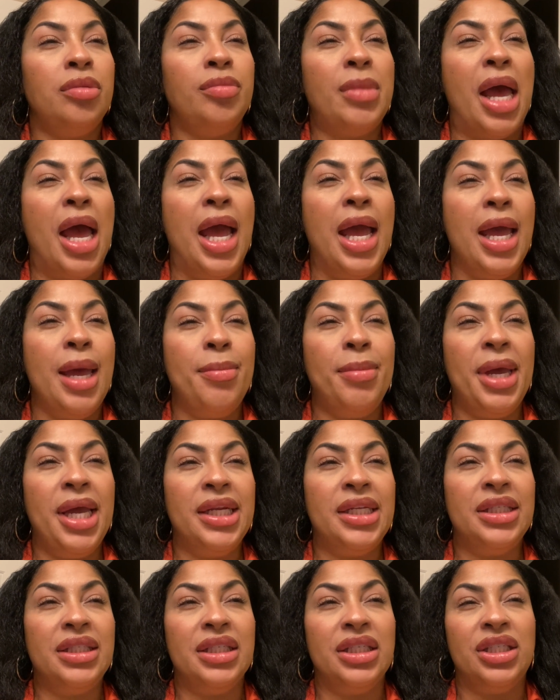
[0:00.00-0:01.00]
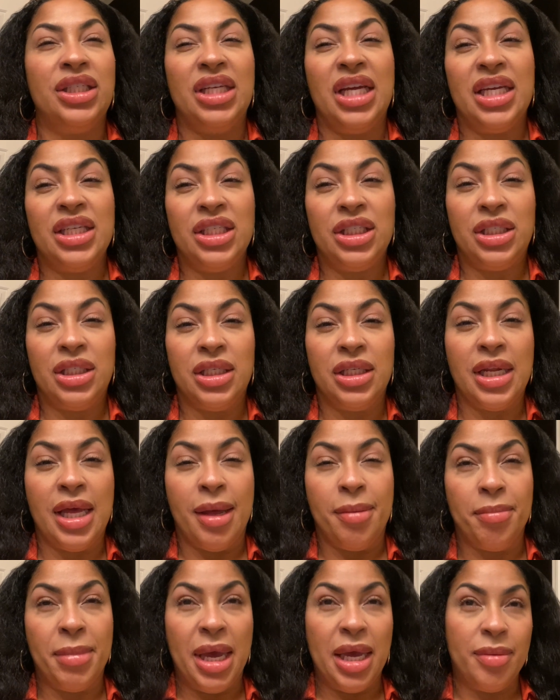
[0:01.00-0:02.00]
I had made a suggestion
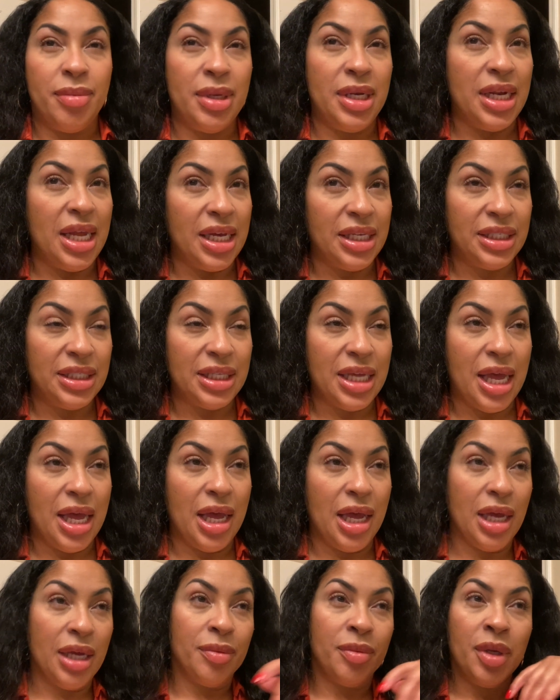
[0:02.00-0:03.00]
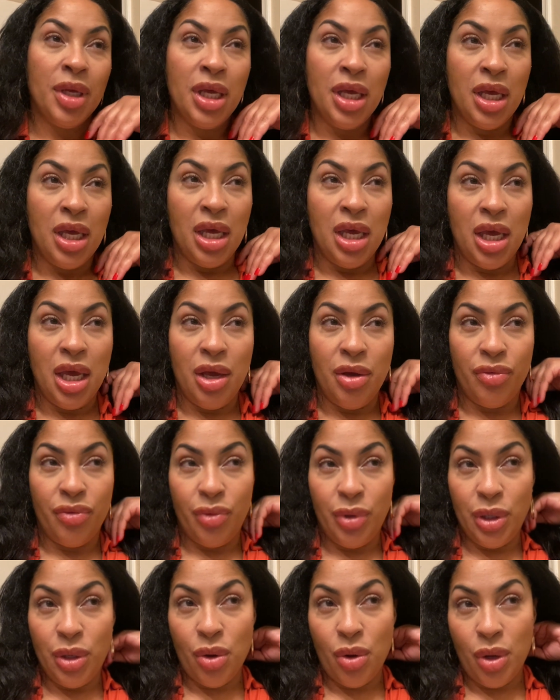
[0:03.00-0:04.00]
that maybe next time if
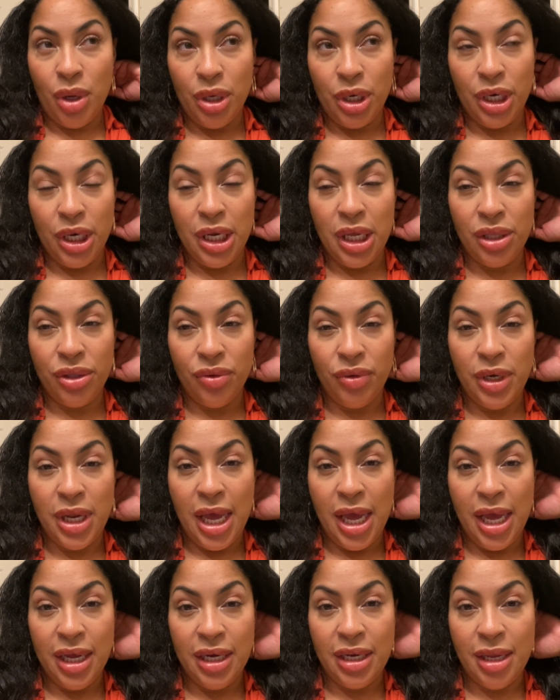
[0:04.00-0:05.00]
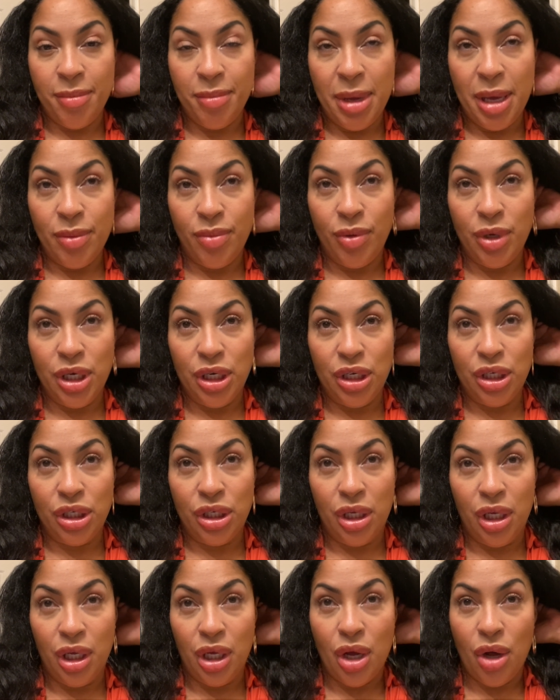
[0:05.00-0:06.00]
we go on another date then maybe we
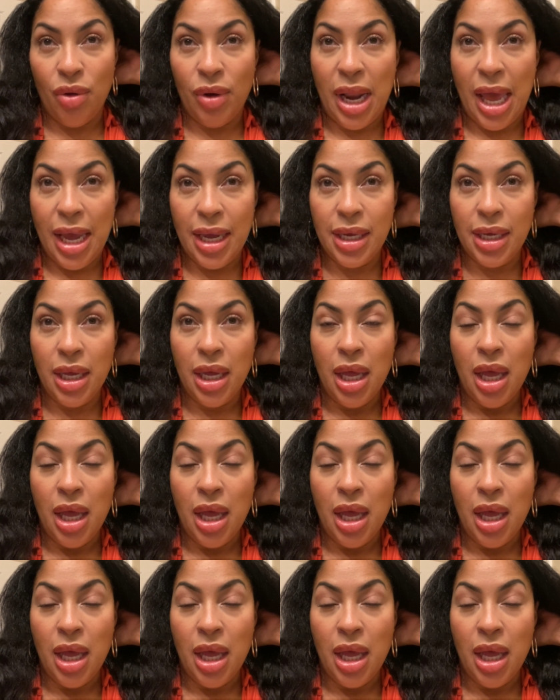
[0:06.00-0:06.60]
can go like